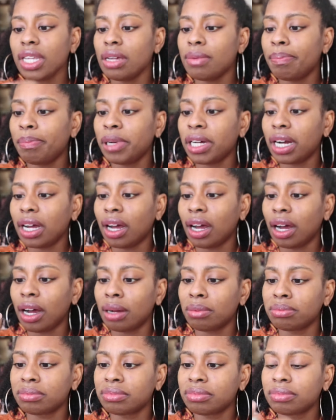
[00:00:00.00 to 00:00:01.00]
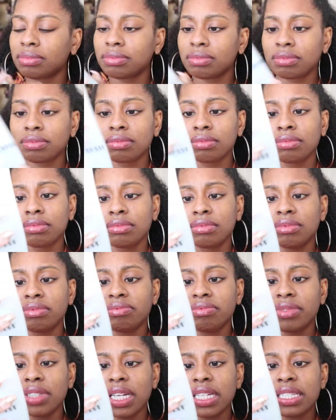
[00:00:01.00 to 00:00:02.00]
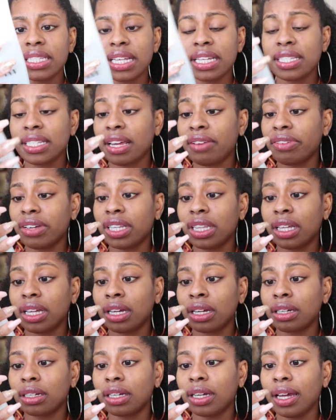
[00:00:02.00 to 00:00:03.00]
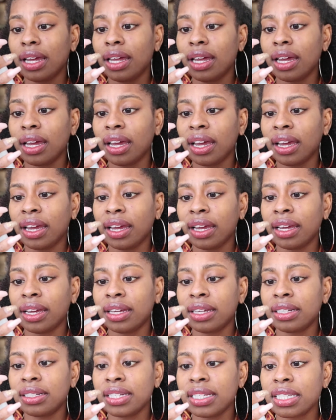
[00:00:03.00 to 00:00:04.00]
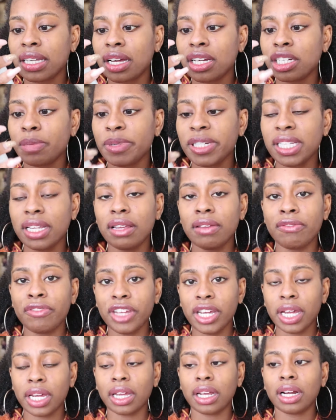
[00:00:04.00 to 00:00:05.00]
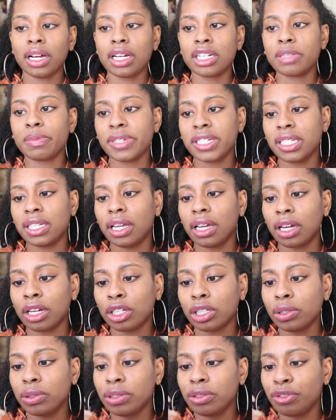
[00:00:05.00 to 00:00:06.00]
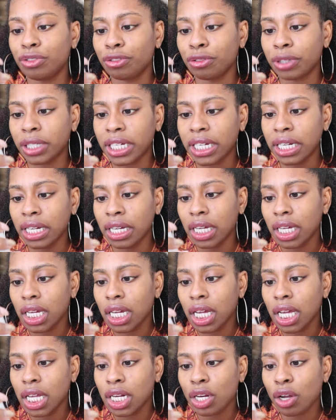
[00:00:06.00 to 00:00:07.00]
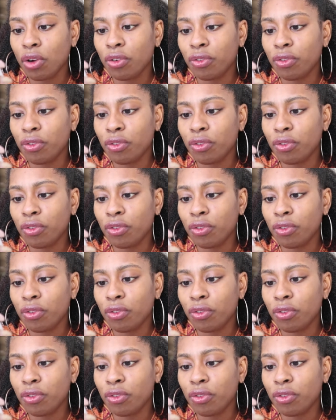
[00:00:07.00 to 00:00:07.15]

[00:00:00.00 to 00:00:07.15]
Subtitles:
But it's everything, and it's 100% vegan, 100% gluten-free, no